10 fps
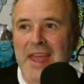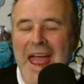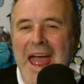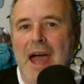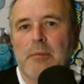
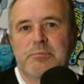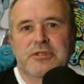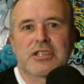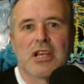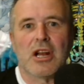So
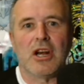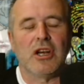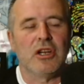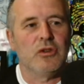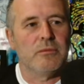it's that bit of
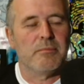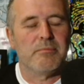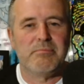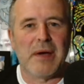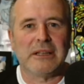gravity
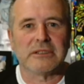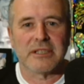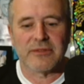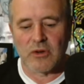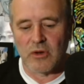holding it on.